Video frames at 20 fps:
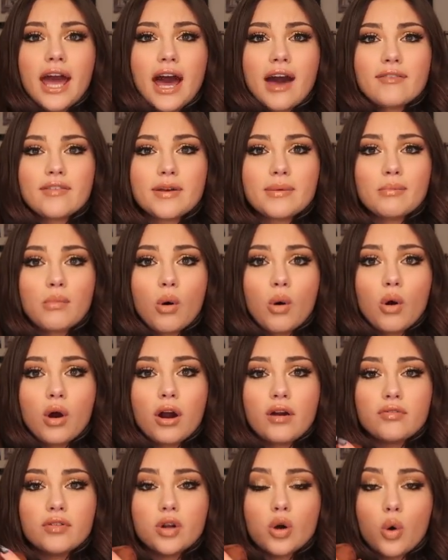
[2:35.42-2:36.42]
having
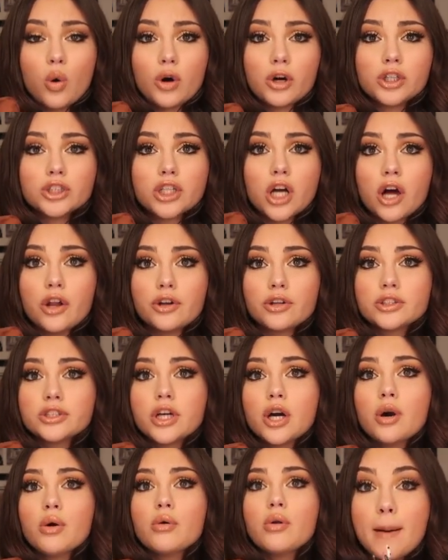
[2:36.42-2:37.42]
more of an orange
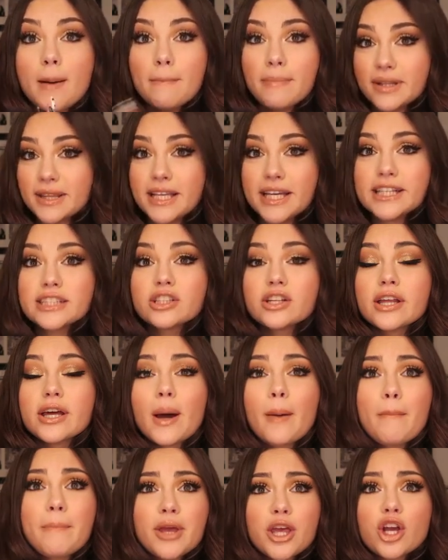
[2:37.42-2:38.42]
undertone, but these are like
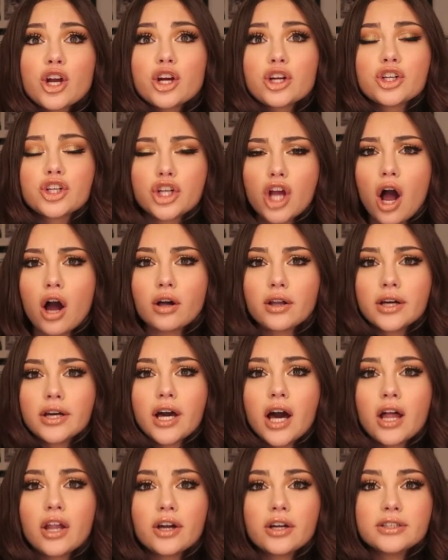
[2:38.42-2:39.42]
a pure chocolate
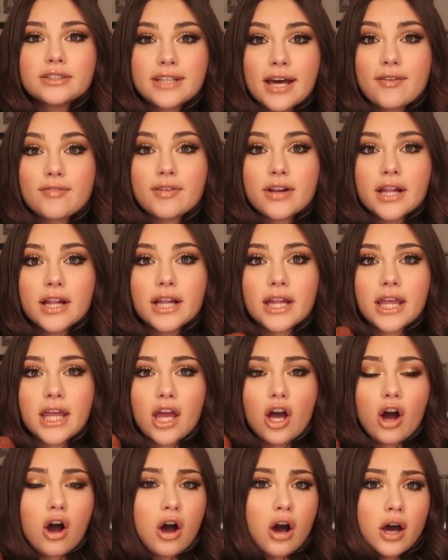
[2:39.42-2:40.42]
color,
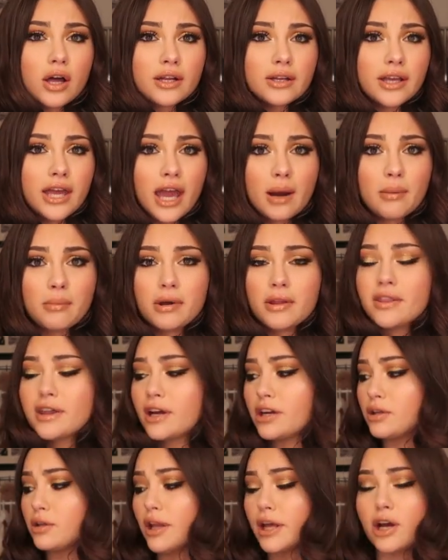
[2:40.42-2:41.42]
definitely on camera
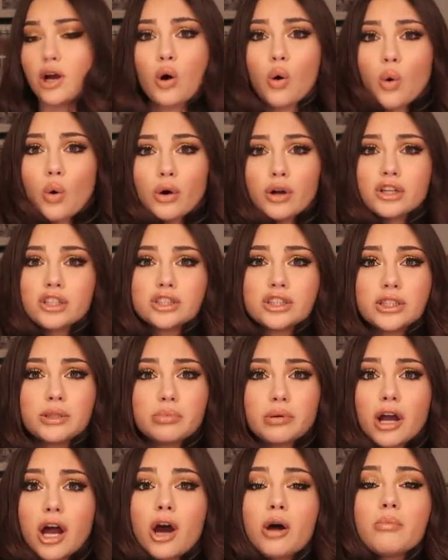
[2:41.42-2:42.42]
they're like an orangey
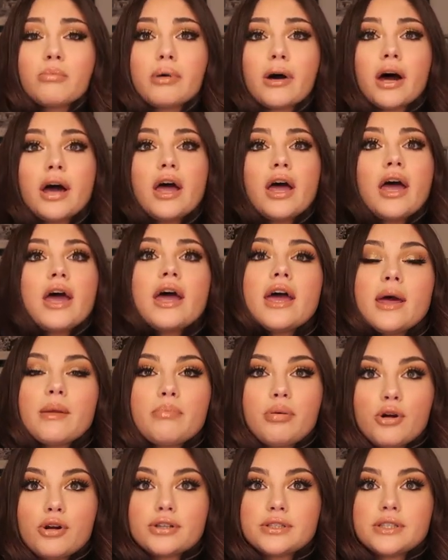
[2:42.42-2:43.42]
brown, but
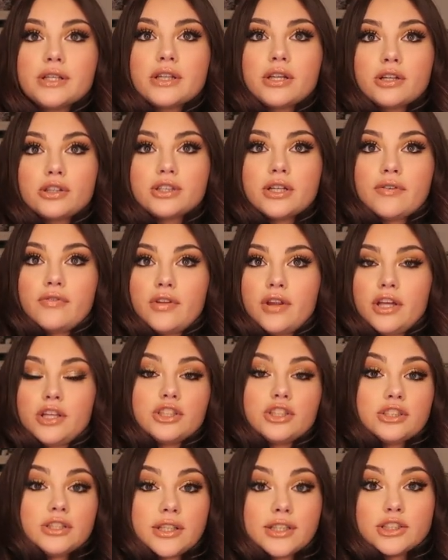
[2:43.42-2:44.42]
in person they're definitely
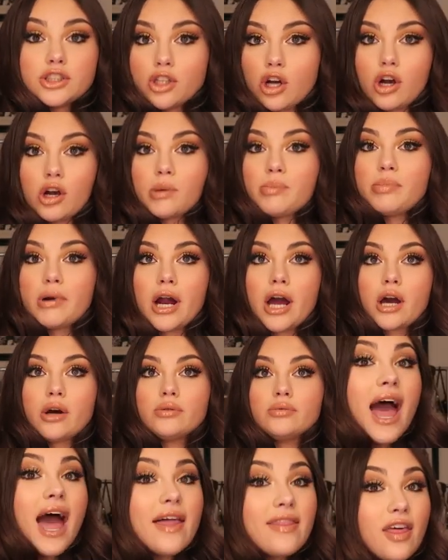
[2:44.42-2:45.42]
just like dark
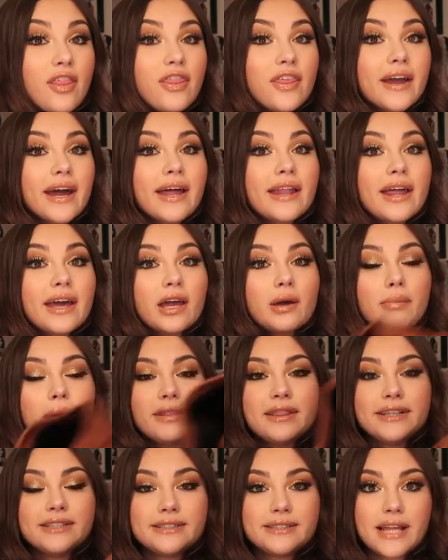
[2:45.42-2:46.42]
brown. And the thing I like
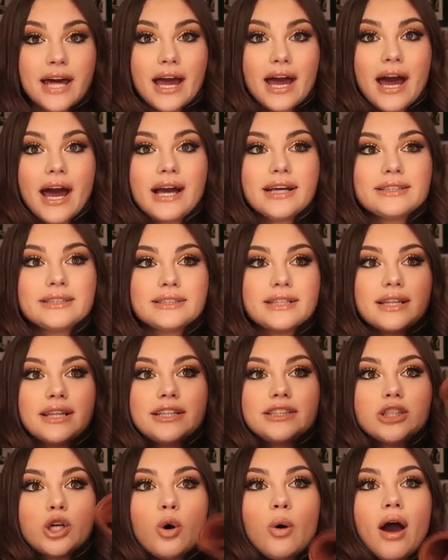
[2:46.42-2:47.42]
about these thigh highs is that
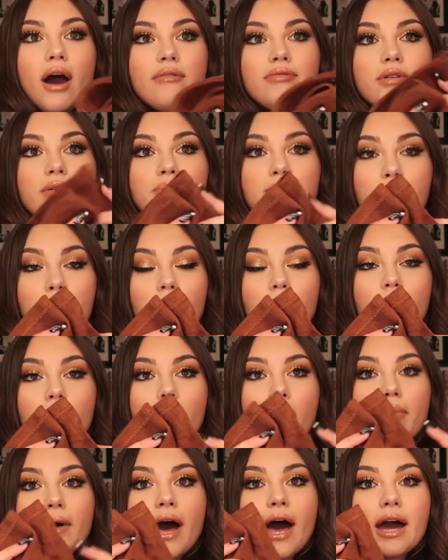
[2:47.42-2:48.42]
they don't have the bow on
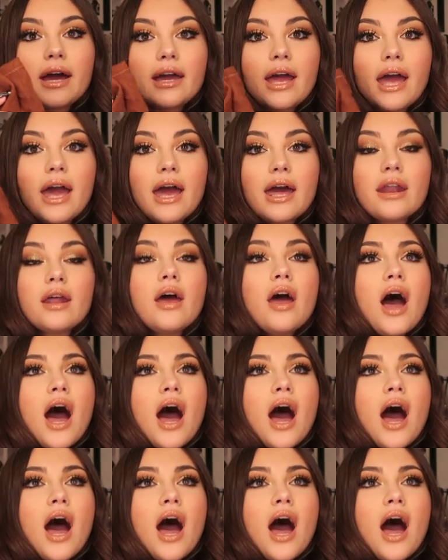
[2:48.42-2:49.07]
the back, and